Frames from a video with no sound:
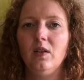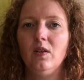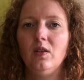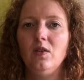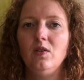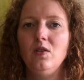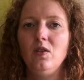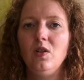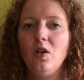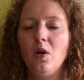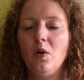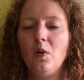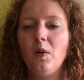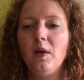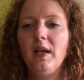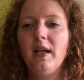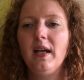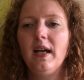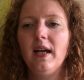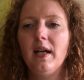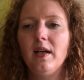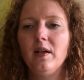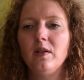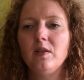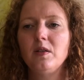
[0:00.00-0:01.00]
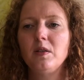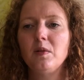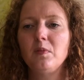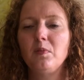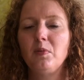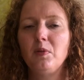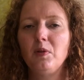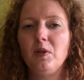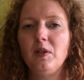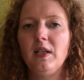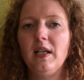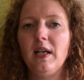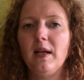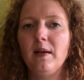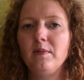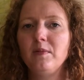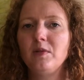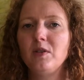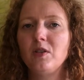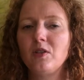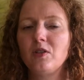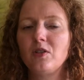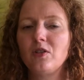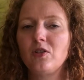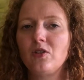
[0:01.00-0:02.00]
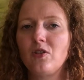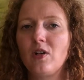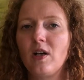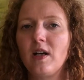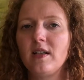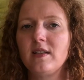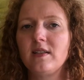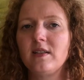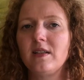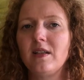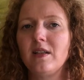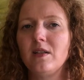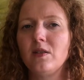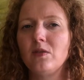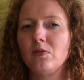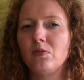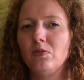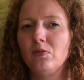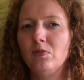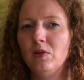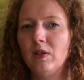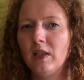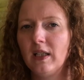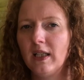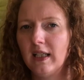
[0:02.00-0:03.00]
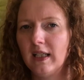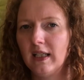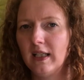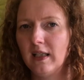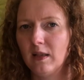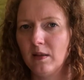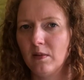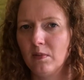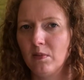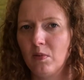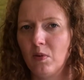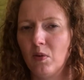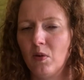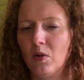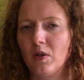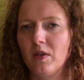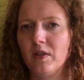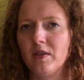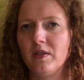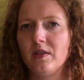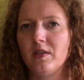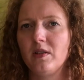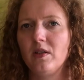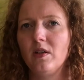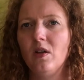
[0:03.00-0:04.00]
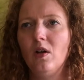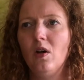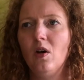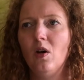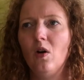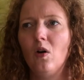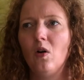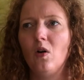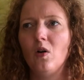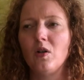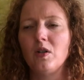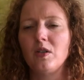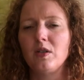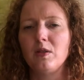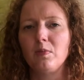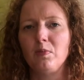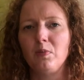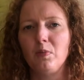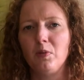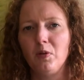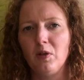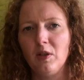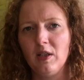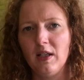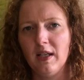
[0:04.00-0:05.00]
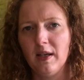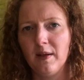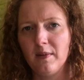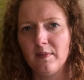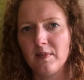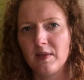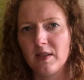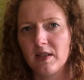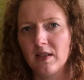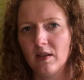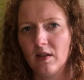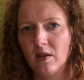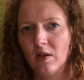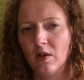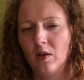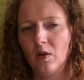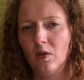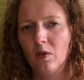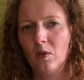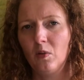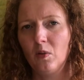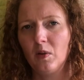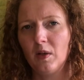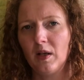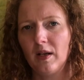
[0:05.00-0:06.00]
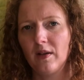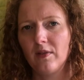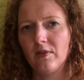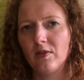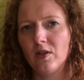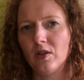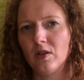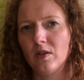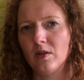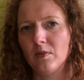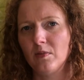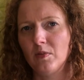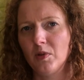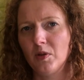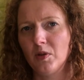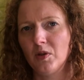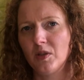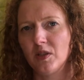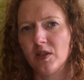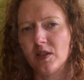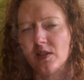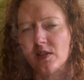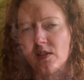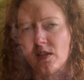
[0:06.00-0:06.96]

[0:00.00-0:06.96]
Knowing how to preempt your stress is really important, or to preempt whatever your emotions